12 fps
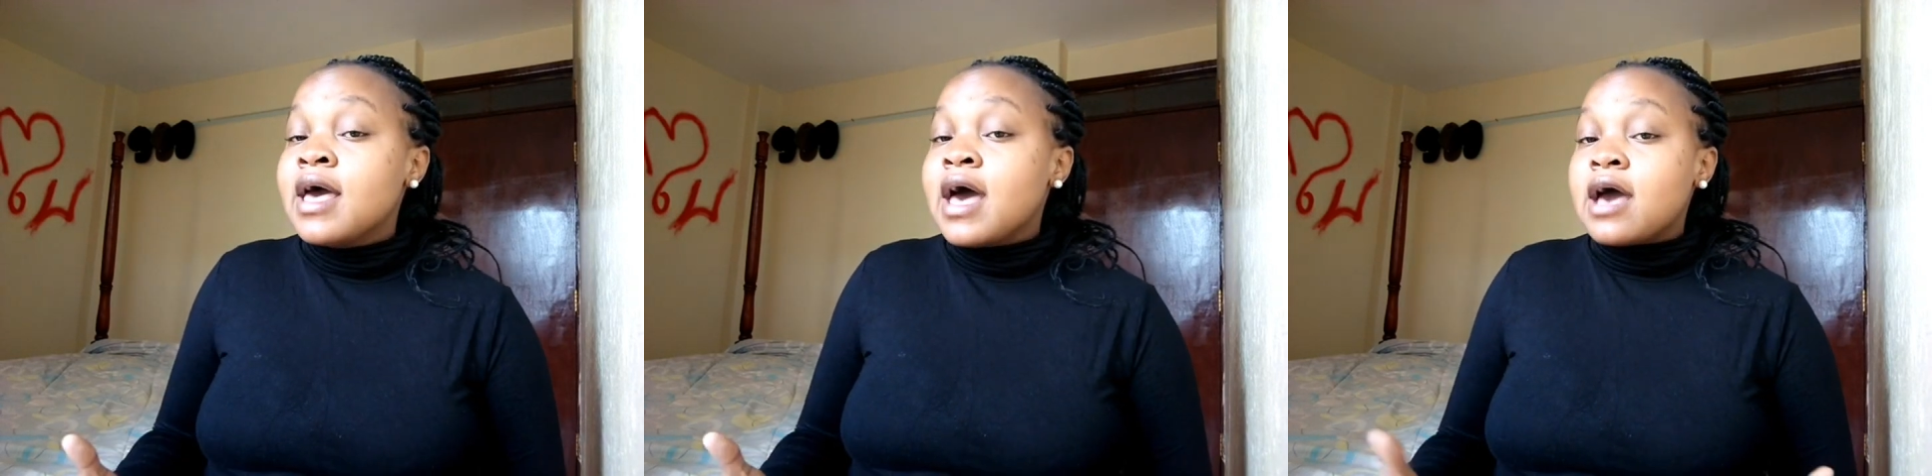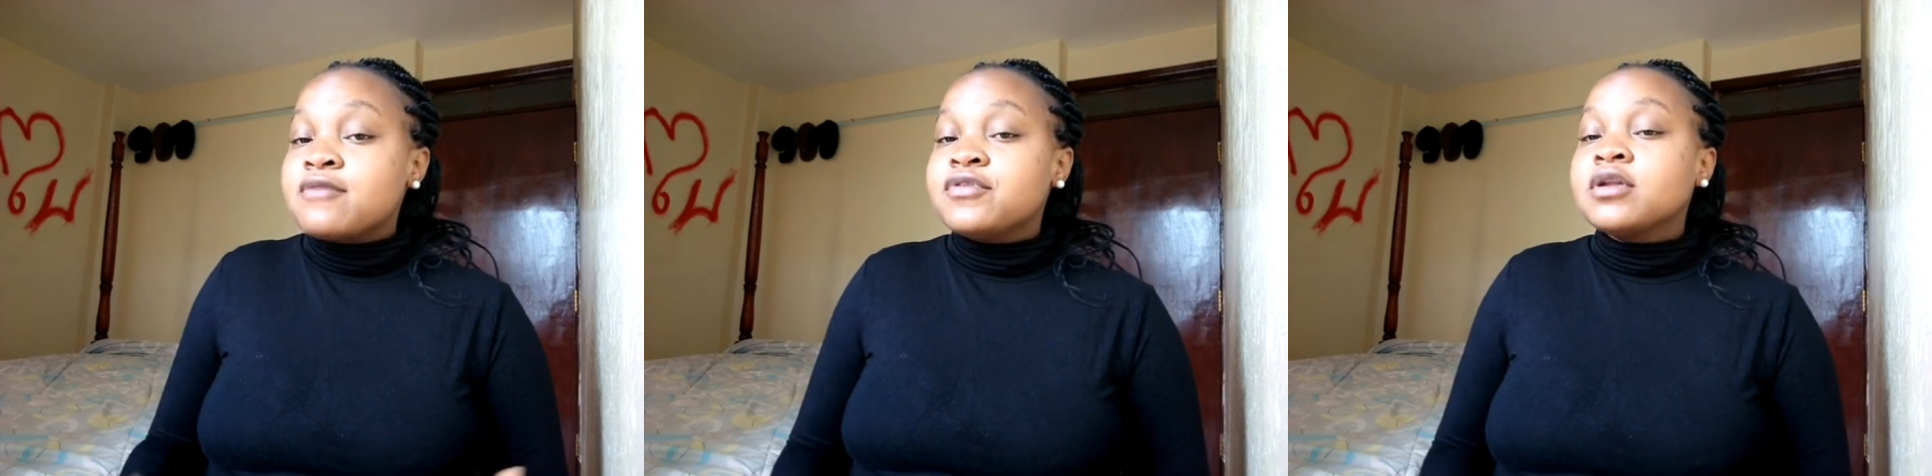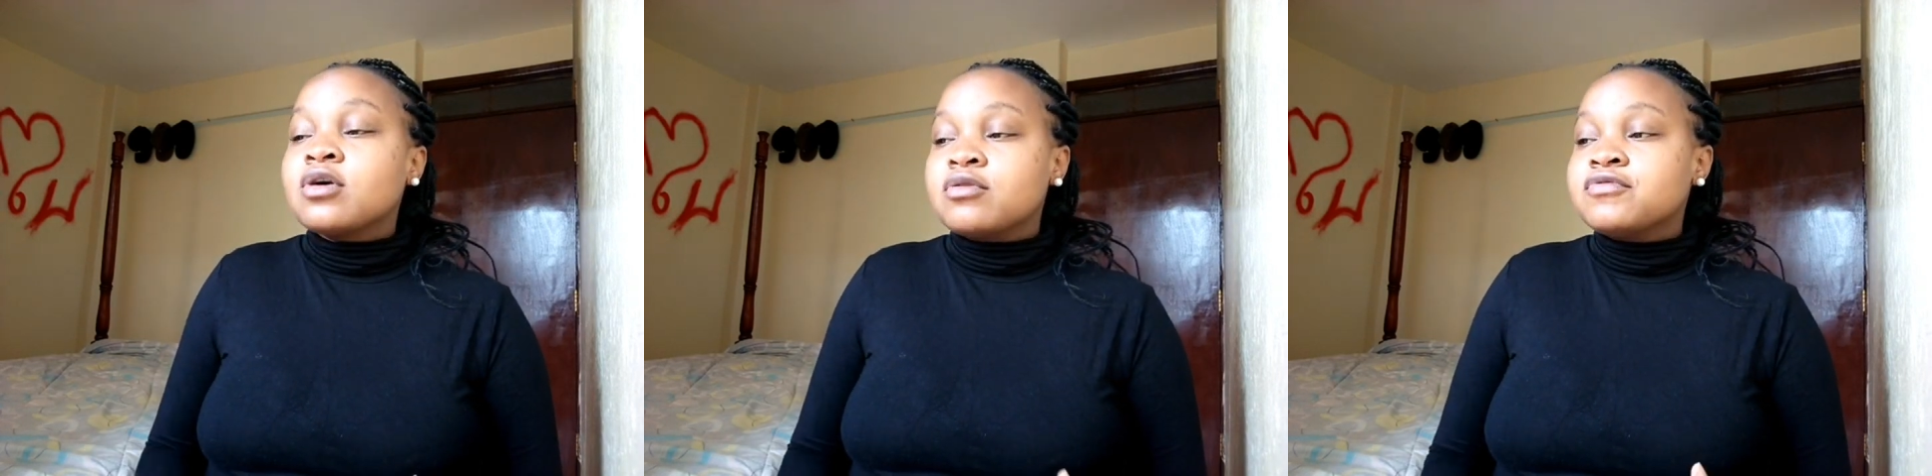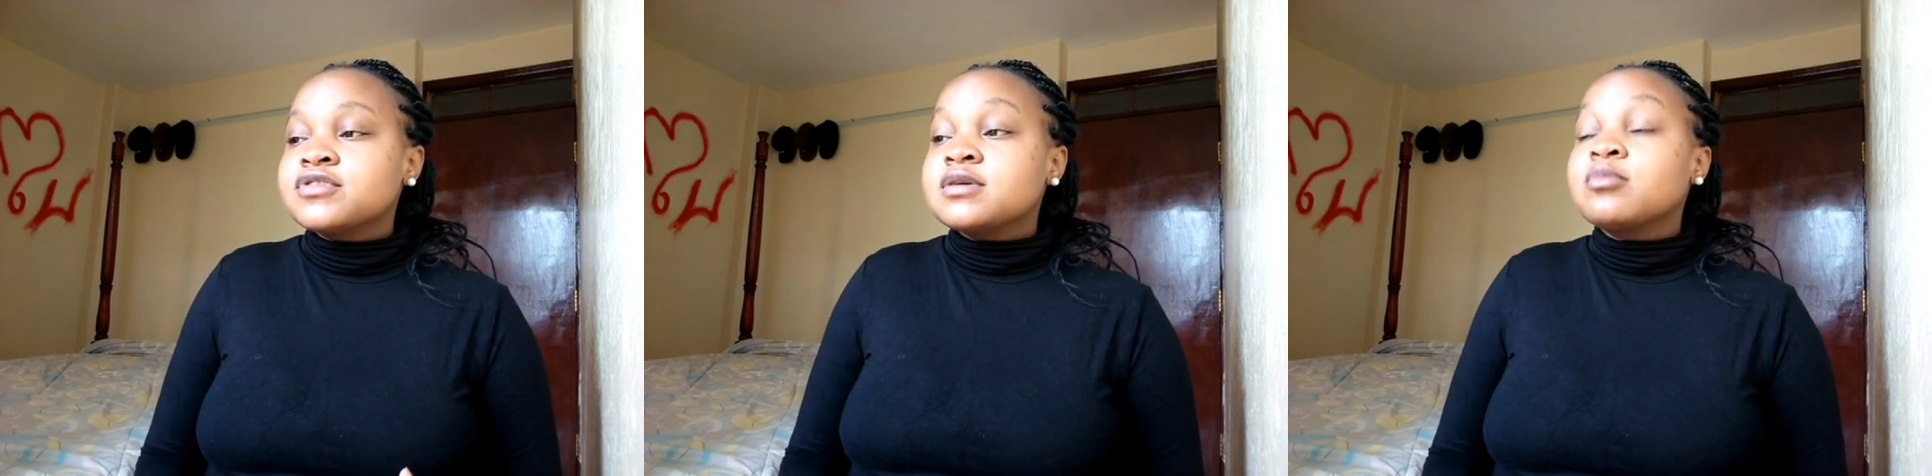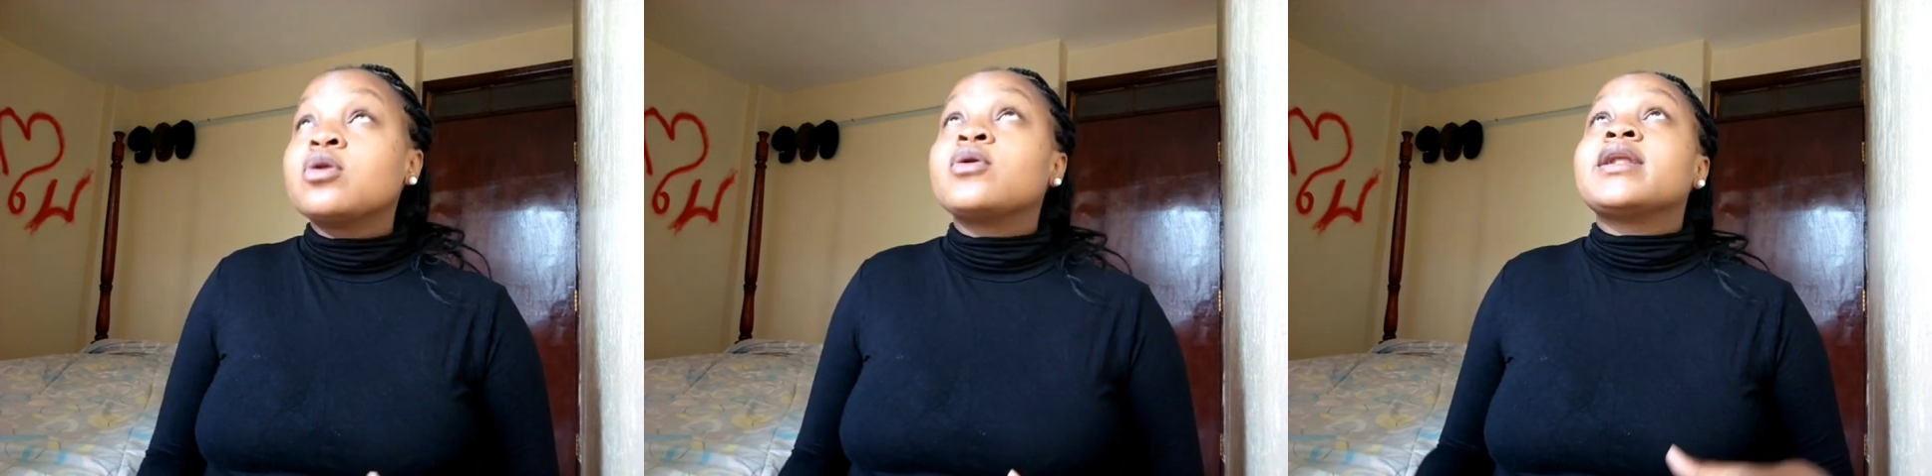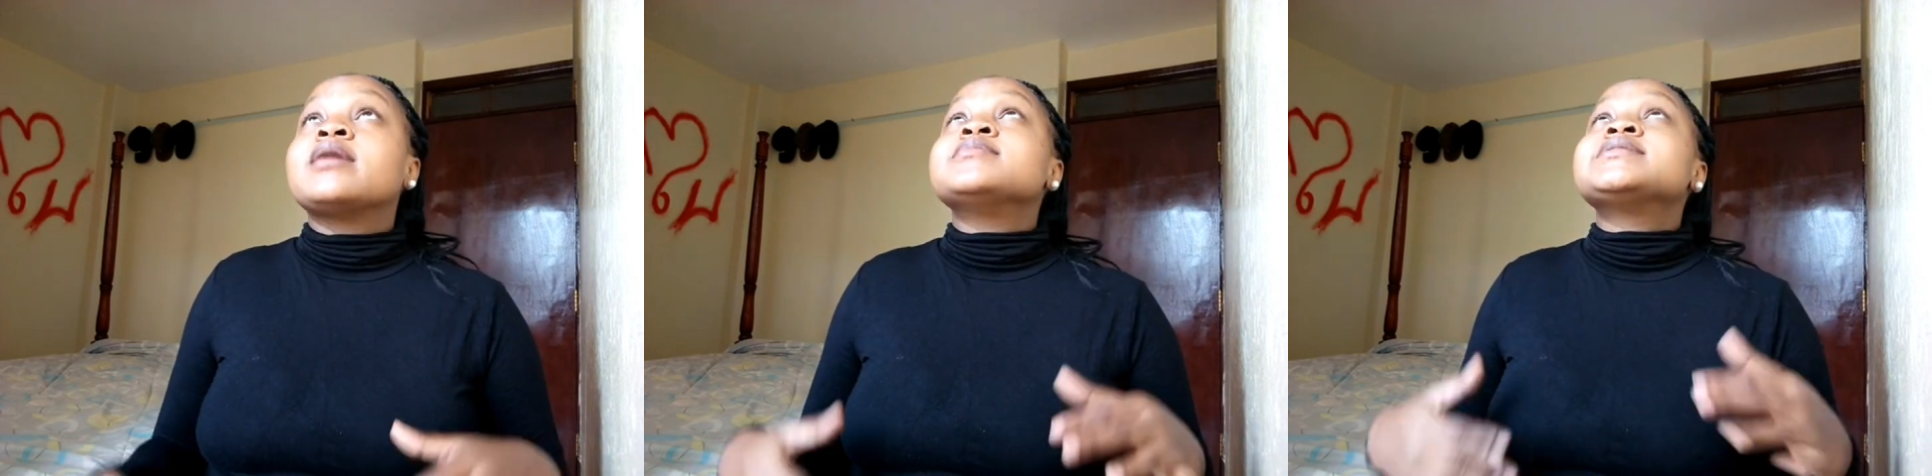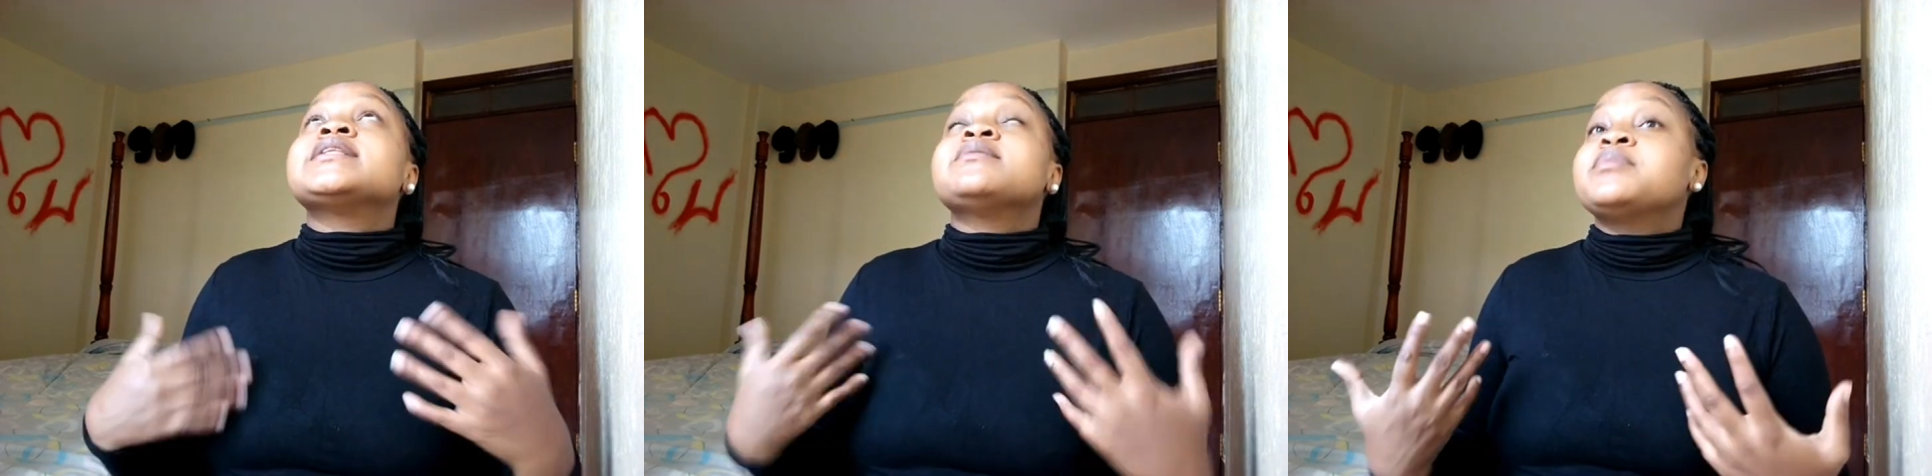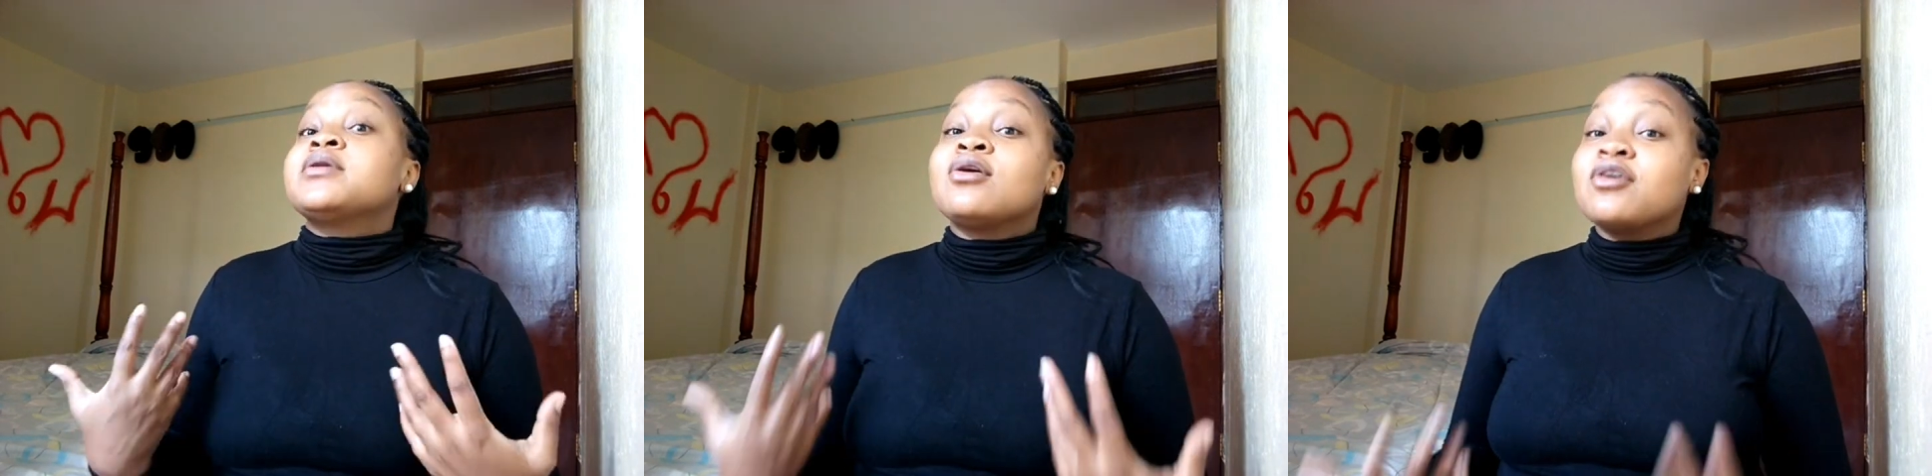I feel comfortable when I'm sleeping